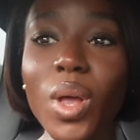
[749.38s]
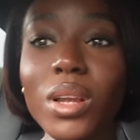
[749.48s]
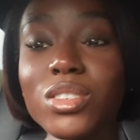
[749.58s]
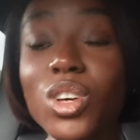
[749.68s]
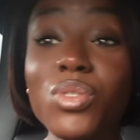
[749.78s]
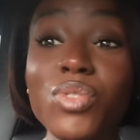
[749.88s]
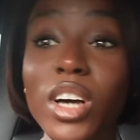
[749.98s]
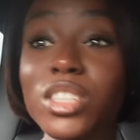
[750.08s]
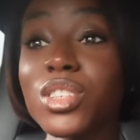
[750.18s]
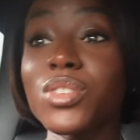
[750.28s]

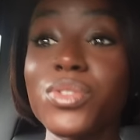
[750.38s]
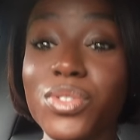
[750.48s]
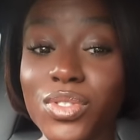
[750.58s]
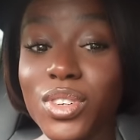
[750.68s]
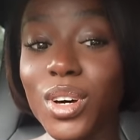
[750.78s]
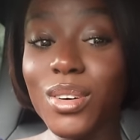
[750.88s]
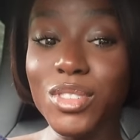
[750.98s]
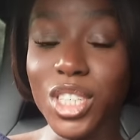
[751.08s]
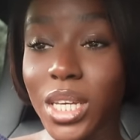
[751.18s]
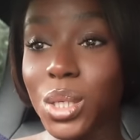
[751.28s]
1st of
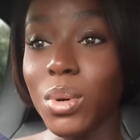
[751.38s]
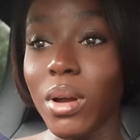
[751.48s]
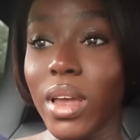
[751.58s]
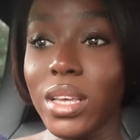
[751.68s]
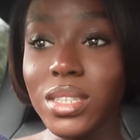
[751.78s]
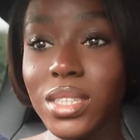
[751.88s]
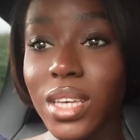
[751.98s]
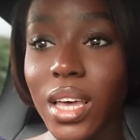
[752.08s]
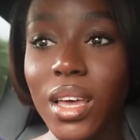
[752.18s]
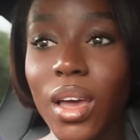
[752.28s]
January, isn't
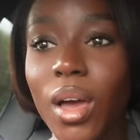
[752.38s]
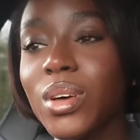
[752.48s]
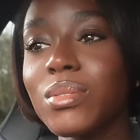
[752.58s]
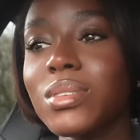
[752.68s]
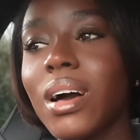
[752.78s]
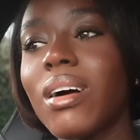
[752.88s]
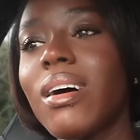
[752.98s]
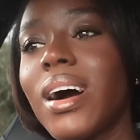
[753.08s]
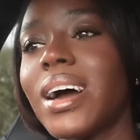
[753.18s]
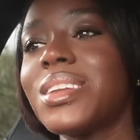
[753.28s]
it? So I was like,
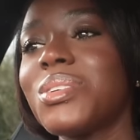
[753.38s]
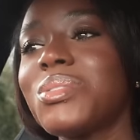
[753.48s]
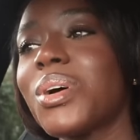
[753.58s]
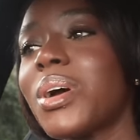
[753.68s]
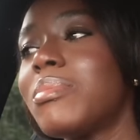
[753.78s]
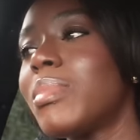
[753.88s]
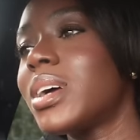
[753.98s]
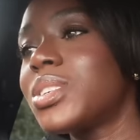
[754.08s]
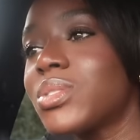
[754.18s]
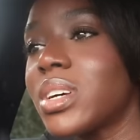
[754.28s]
oh, I don't know,
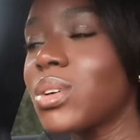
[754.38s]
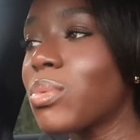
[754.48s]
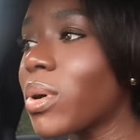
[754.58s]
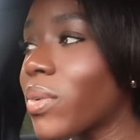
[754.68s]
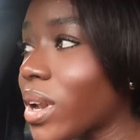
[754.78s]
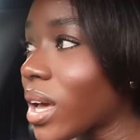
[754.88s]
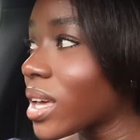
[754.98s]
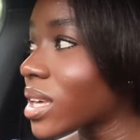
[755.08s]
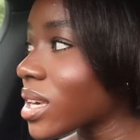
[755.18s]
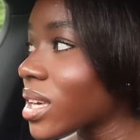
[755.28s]
man. She was like, don't worry,
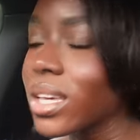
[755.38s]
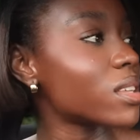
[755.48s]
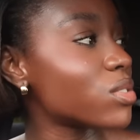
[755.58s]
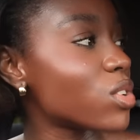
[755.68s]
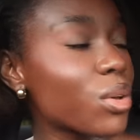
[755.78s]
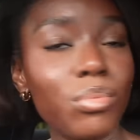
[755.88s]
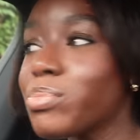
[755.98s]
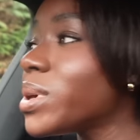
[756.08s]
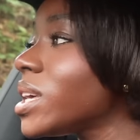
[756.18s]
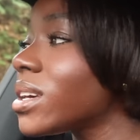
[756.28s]
like, don't
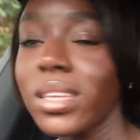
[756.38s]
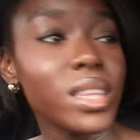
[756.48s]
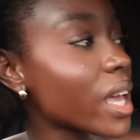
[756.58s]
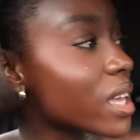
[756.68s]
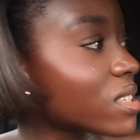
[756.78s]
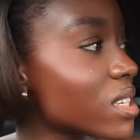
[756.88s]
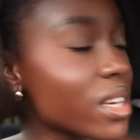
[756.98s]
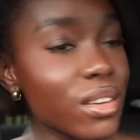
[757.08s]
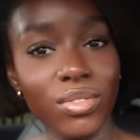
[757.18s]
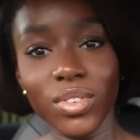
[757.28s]
be
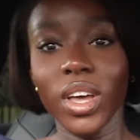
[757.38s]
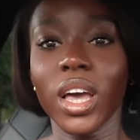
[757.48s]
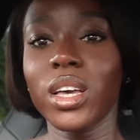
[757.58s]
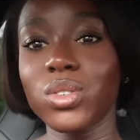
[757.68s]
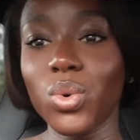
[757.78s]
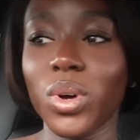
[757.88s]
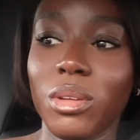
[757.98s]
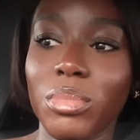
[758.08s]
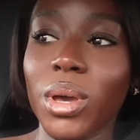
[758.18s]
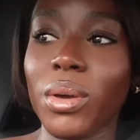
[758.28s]
negative, it's all
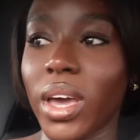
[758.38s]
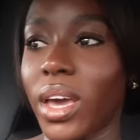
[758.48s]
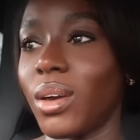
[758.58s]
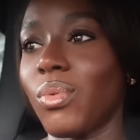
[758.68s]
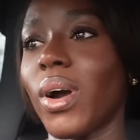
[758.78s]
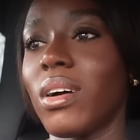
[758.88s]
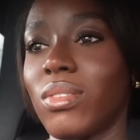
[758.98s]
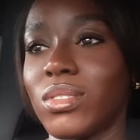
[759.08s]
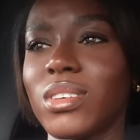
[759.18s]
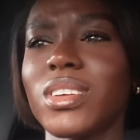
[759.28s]
gonna be okay,
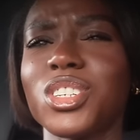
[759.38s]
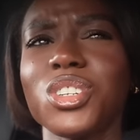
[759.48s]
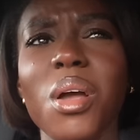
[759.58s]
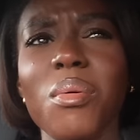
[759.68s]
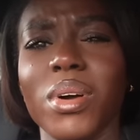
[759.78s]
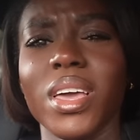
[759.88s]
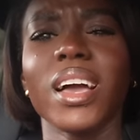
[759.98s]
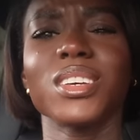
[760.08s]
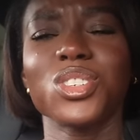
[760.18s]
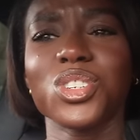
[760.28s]
whatever. So I was like, you know what,
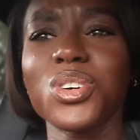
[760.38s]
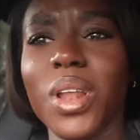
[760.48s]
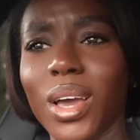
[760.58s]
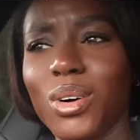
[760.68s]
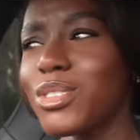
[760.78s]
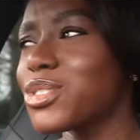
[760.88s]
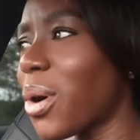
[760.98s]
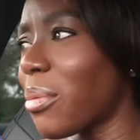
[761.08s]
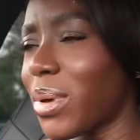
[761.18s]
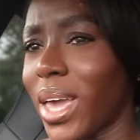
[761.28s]
yeah, it's true, like, God's
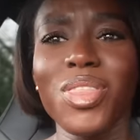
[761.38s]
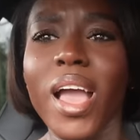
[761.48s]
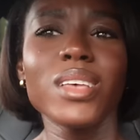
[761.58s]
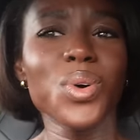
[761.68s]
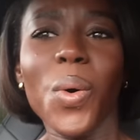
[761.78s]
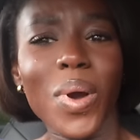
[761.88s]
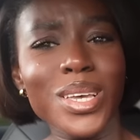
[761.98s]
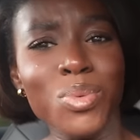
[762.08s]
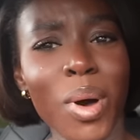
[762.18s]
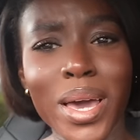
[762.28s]
got me, things
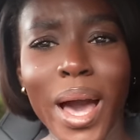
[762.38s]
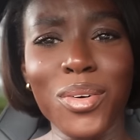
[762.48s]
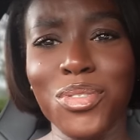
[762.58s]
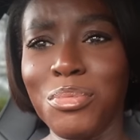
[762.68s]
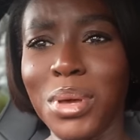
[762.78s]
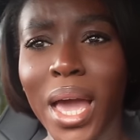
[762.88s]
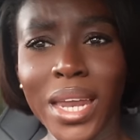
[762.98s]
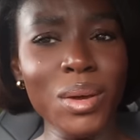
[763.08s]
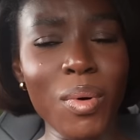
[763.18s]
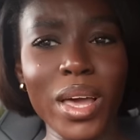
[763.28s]
always work out for me
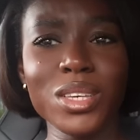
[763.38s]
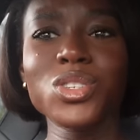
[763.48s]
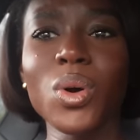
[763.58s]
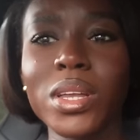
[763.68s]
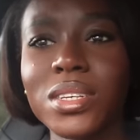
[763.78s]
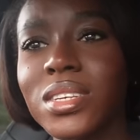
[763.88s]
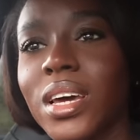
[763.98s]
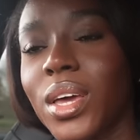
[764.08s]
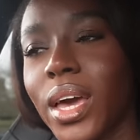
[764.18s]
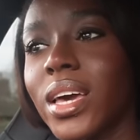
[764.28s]
anyway. So I
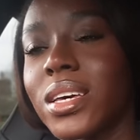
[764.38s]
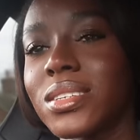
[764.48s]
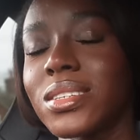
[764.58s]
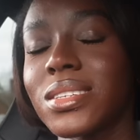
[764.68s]
decided, okay,